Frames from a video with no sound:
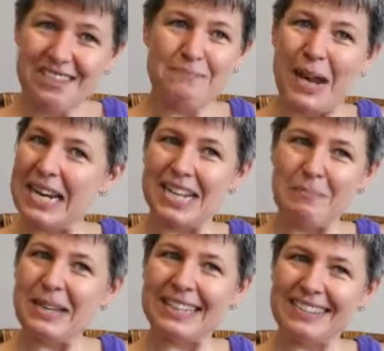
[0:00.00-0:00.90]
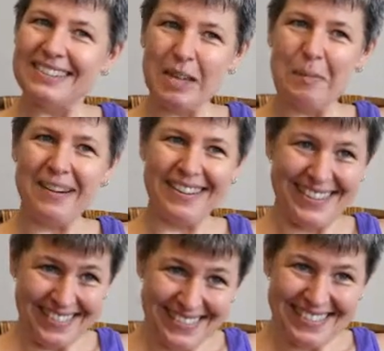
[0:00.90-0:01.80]
you might need to be a little stubborn
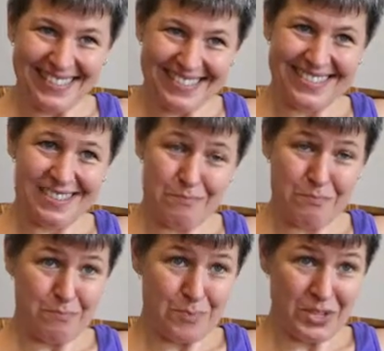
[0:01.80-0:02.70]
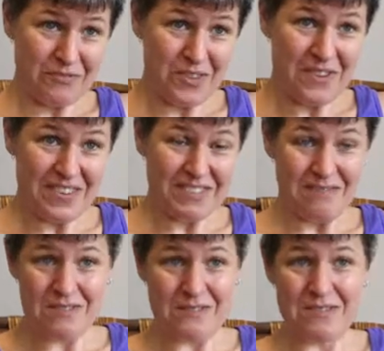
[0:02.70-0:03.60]
and push forward
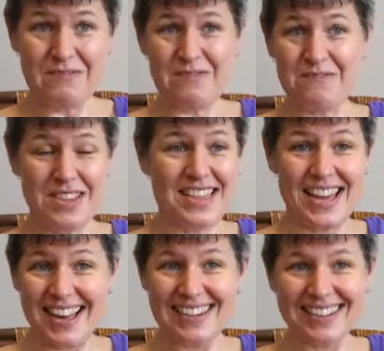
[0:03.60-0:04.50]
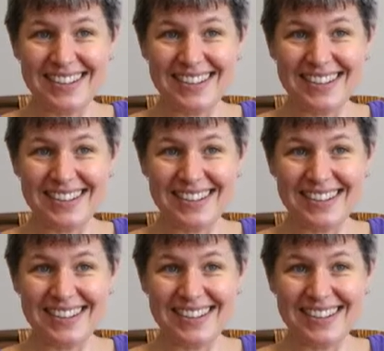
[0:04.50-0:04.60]
with that.